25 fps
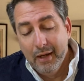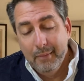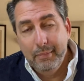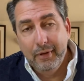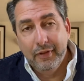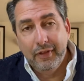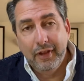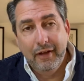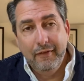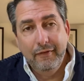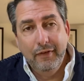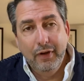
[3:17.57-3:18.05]

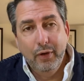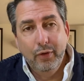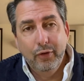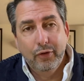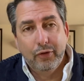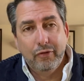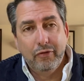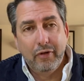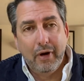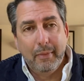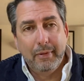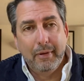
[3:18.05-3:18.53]
but they've
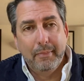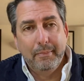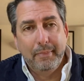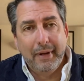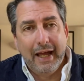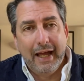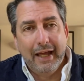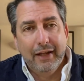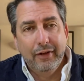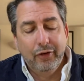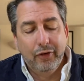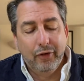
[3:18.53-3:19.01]
used rubber
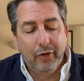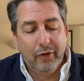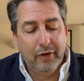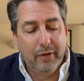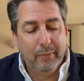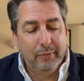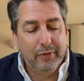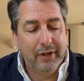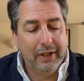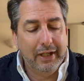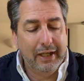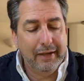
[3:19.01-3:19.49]
bands on
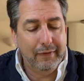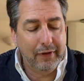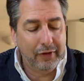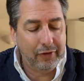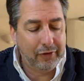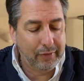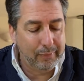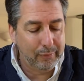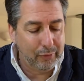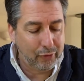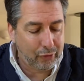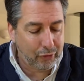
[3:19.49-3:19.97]
them to give it
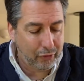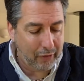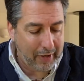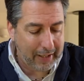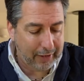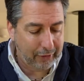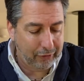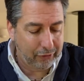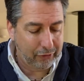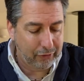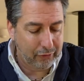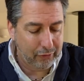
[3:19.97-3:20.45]
some
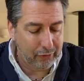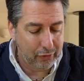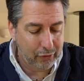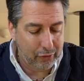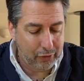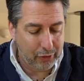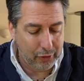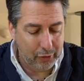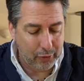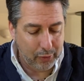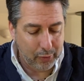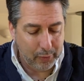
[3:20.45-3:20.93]
traction
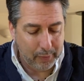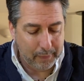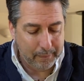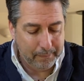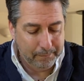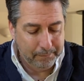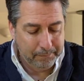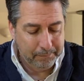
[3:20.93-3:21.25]
too.